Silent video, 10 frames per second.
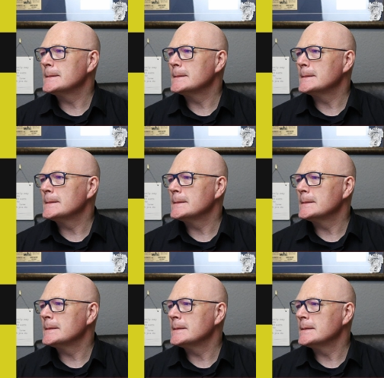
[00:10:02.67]

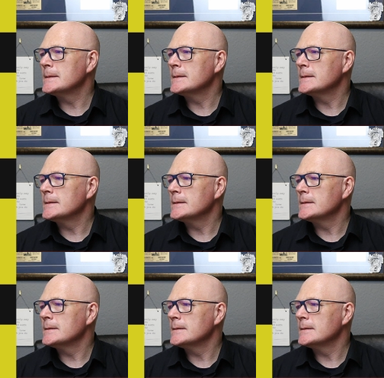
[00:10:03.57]

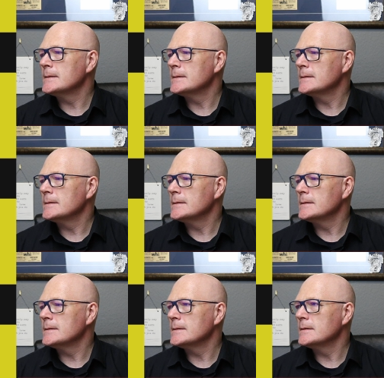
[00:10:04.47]

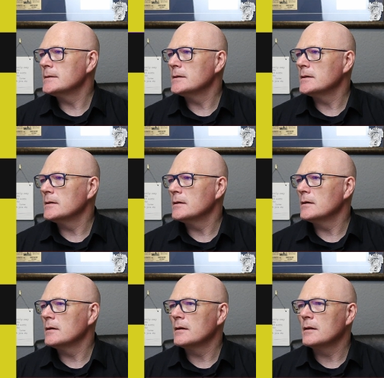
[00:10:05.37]

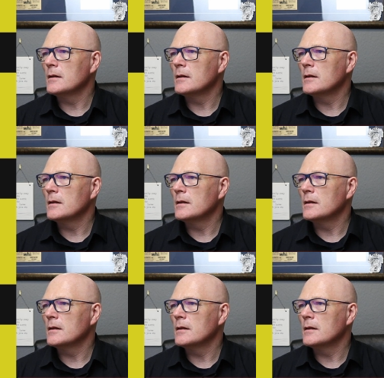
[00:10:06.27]
(silence)